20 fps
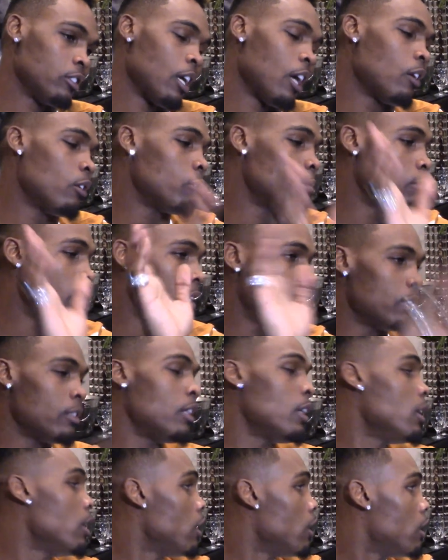I don't
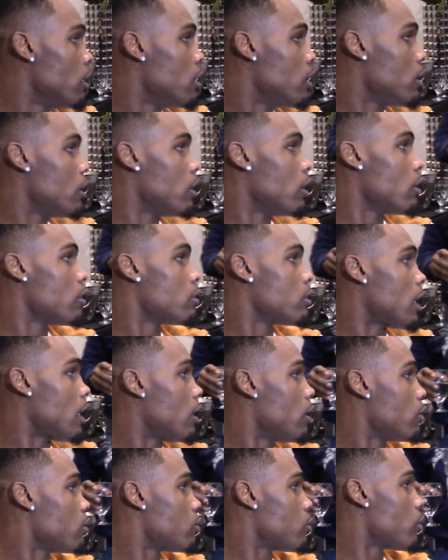even, you know, say
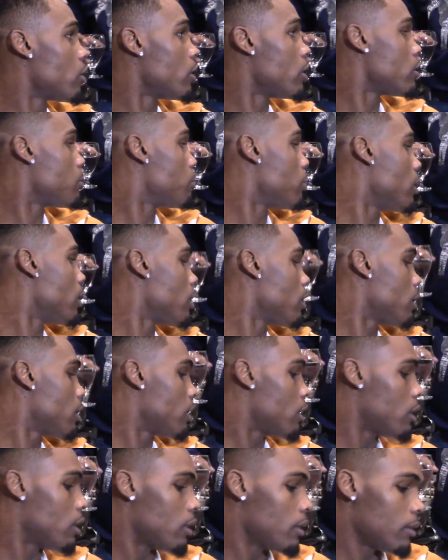those words, but
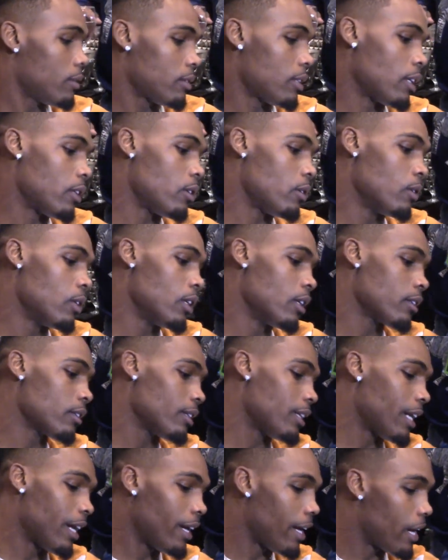thank you all.
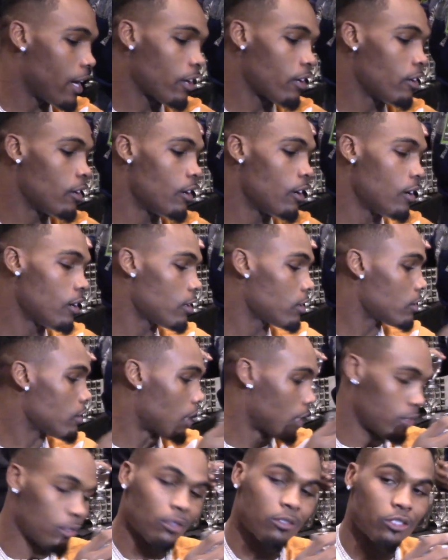It ain't alcohol.
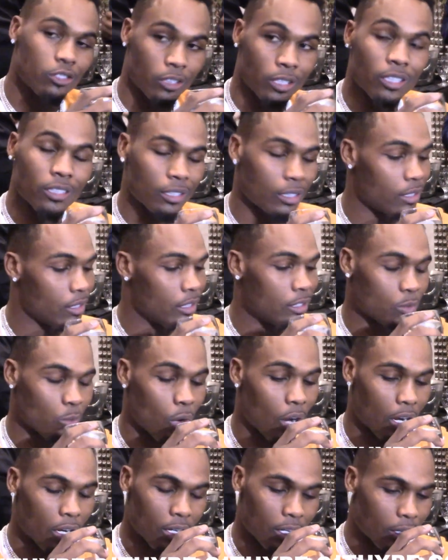I do drink. It's
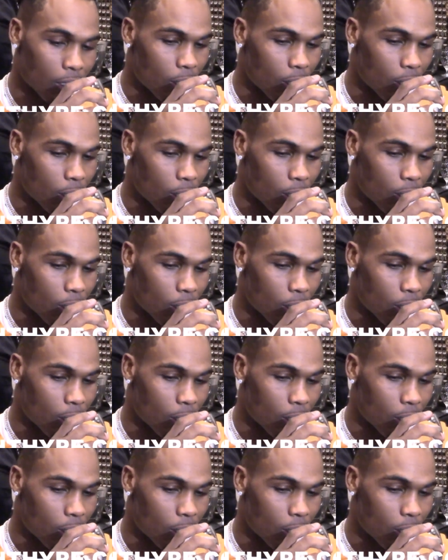water.